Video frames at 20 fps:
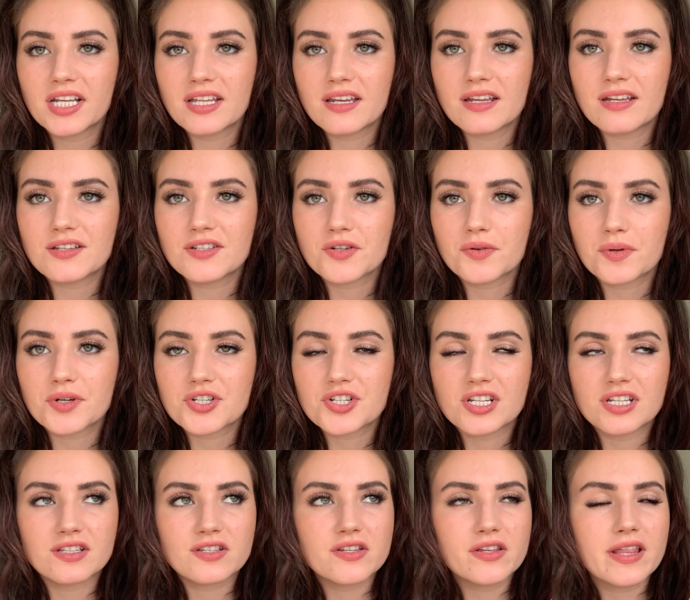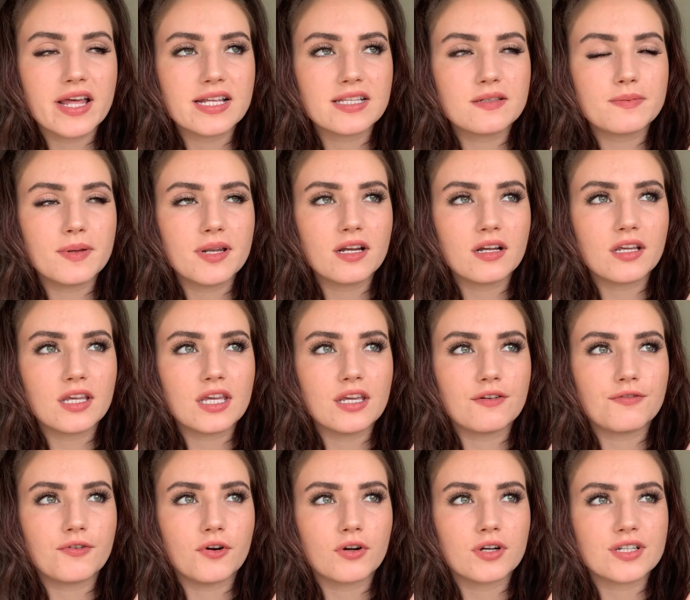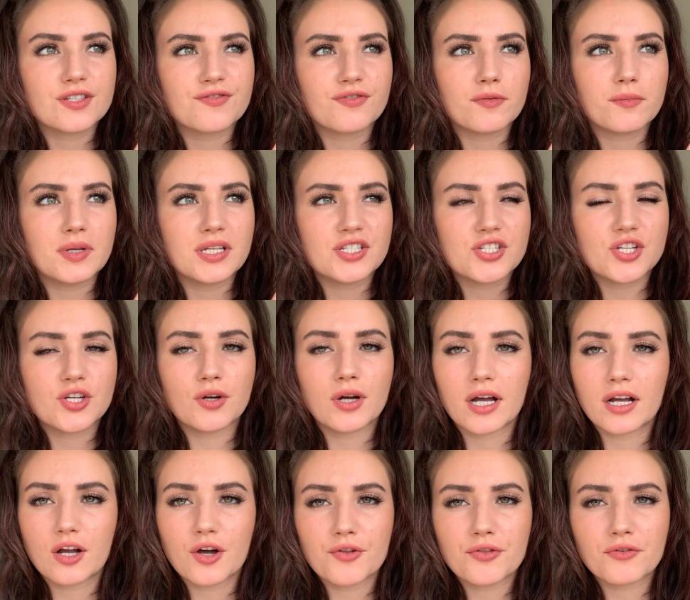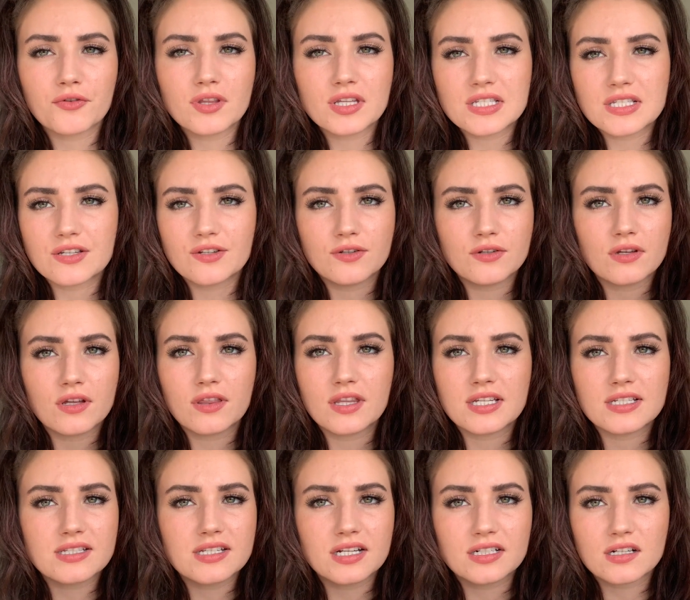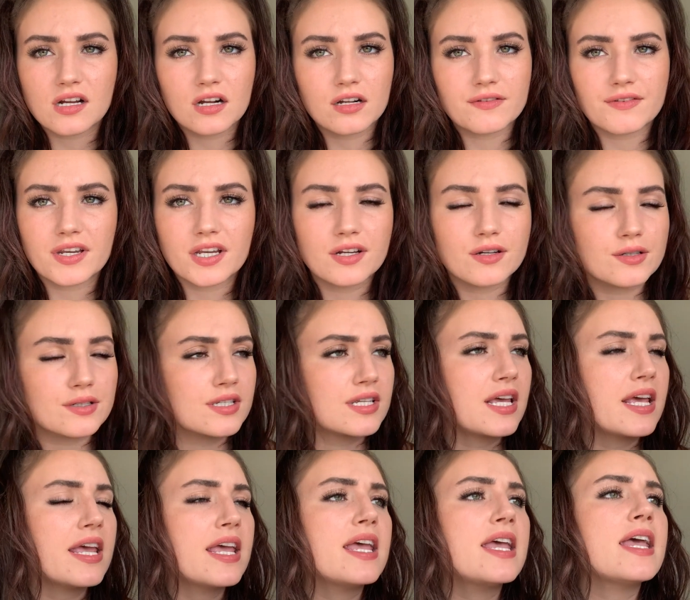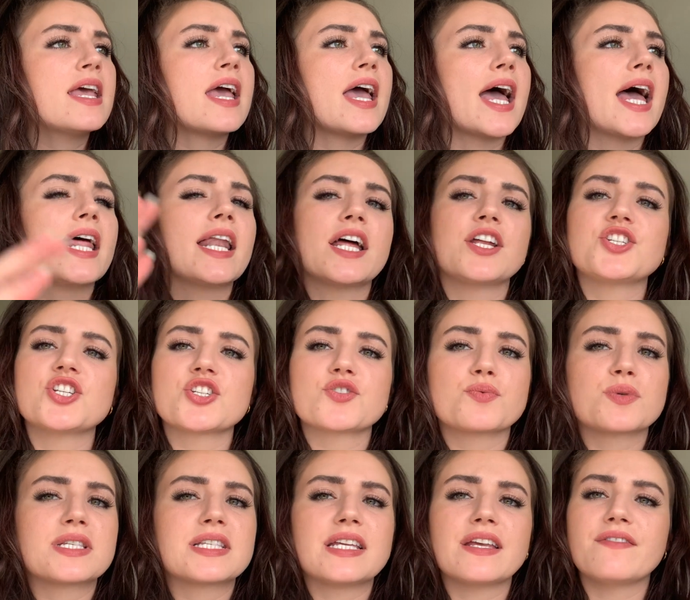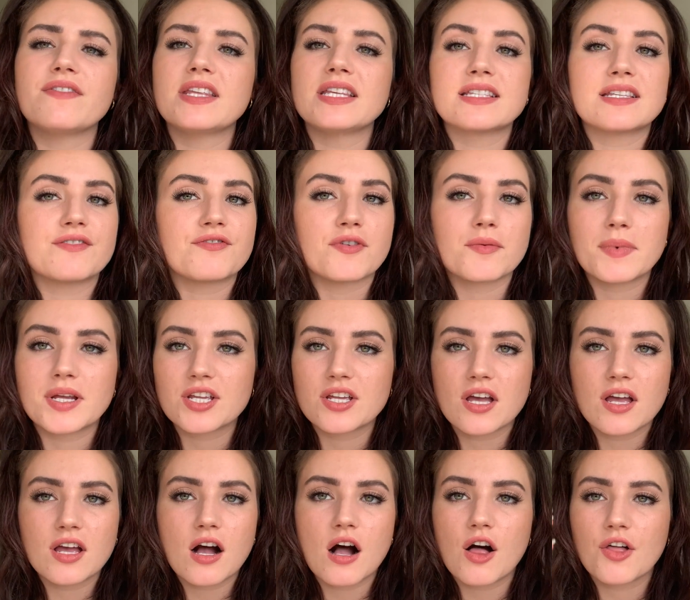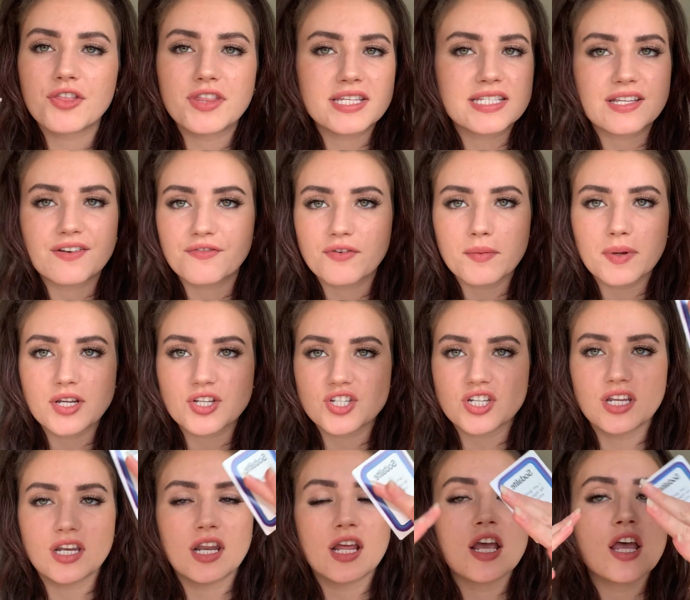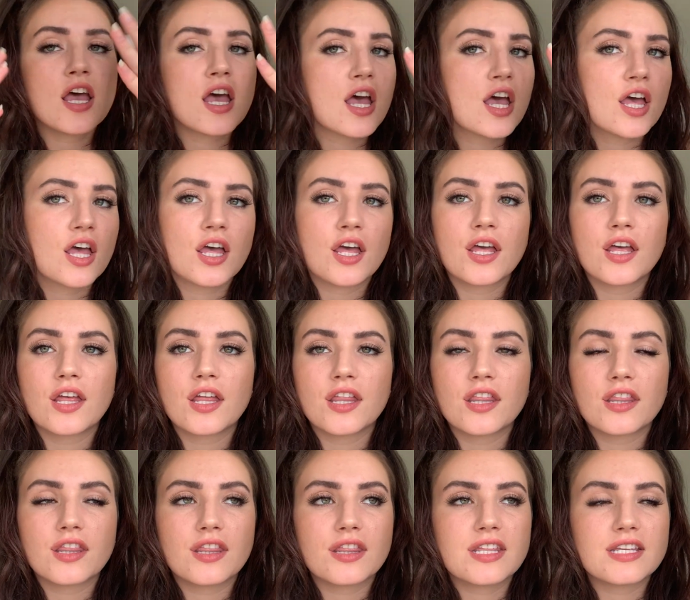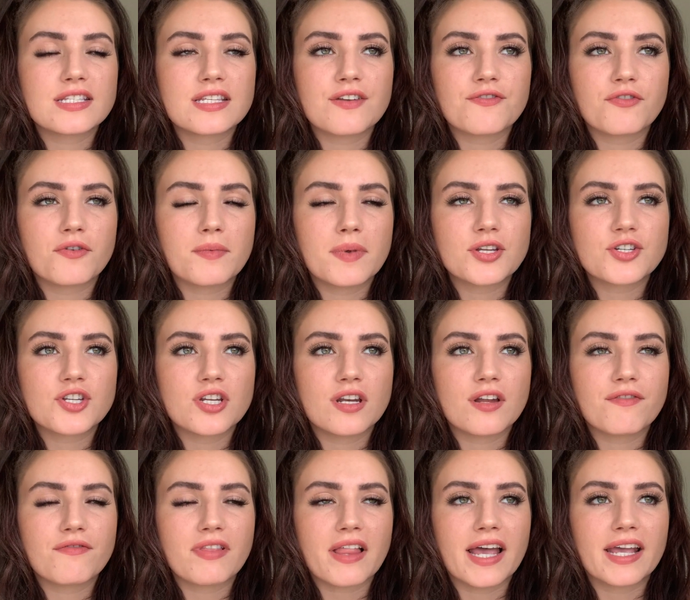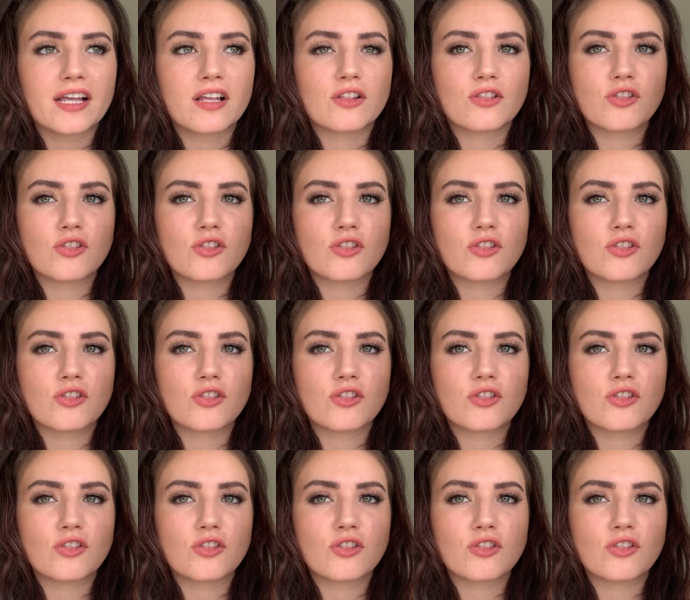and intuition. So that's been a key focus for me too. I go through these TikTok videos and I just receive all of this information. This information of like